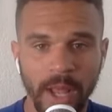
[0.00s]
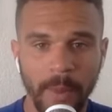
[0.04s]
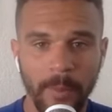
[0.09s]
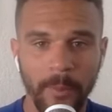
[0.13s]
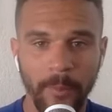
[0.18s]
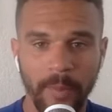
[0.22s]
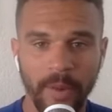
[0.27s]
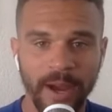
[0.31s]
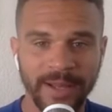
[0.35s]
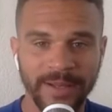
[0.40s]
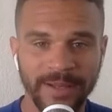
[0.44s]

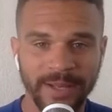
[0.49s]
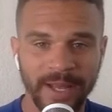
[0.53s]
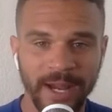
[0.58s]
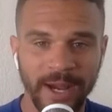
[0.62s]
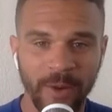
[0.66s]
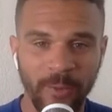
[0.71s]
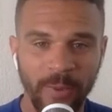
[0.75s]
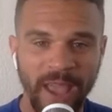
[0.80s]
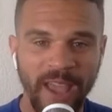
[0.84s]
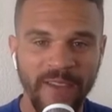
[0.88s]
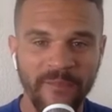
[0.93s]
But uh,
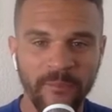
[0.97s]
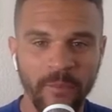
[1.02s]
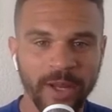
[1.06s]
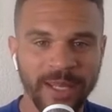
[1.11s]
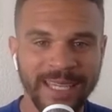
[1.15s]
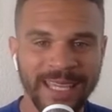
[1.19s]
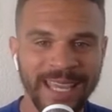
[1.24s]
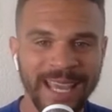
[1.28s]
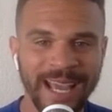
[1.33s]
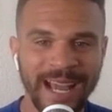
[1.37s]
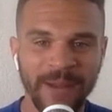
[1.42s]
we have
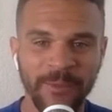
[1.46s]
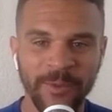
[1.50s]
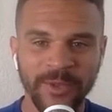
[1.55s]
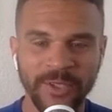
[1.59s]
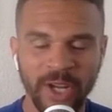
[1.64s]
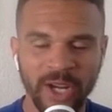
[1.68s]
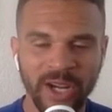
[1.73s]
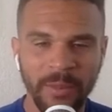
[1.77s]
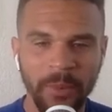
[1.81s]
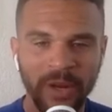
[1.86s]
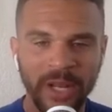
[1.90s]
Marqui on. We
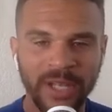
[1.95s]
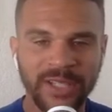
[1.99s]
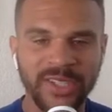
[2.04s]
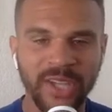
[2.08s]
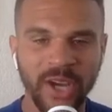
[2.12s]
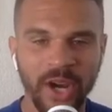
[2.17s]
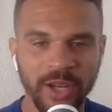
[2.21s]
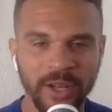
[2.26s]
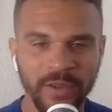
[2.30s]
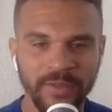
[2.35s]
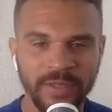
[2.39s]
talk about a
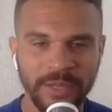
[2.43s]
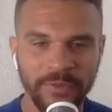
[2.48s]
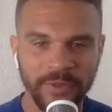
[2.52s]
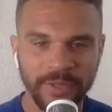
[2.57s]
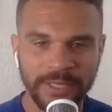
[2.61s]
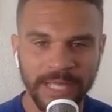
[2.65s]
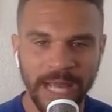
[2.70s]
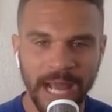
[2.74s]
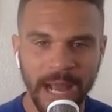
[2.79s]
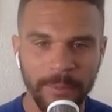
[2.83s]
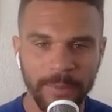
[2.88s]
ton of different
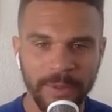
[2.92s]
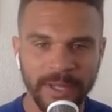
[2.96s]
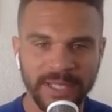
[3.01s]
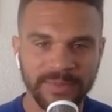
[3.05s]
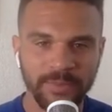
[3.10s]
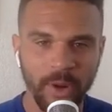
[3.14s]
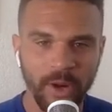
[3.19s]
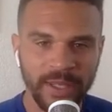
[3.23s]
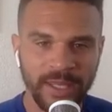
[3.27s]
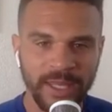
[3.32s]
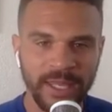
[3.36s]
topics.
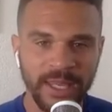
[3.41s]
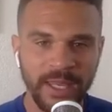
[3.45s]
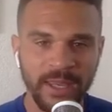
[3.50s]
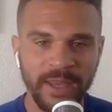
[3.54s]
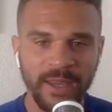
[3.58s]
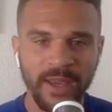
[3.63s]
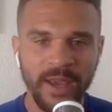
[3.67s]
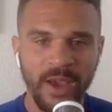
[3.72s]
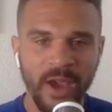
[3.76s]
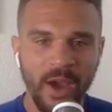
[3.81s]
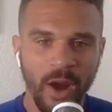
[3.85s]
Marqui
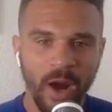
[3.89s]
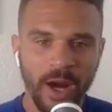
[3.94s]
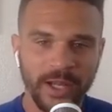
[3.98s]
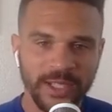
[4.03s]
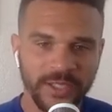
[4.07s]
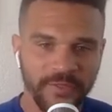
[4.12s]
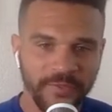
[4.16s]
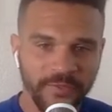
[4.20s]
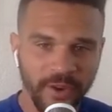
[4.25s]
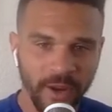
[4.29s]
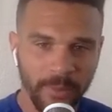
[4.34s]
uh, is
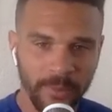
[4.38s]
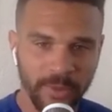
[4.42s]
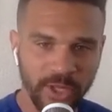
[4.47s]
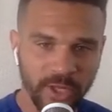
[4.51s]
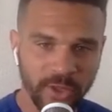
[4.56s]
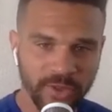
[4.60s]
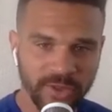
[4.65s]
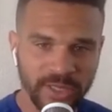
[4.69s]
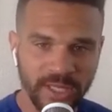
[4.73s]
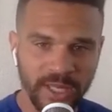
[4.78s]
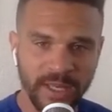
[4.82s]
from
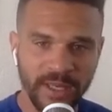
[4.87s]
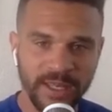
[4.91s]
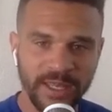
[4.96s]
Houston.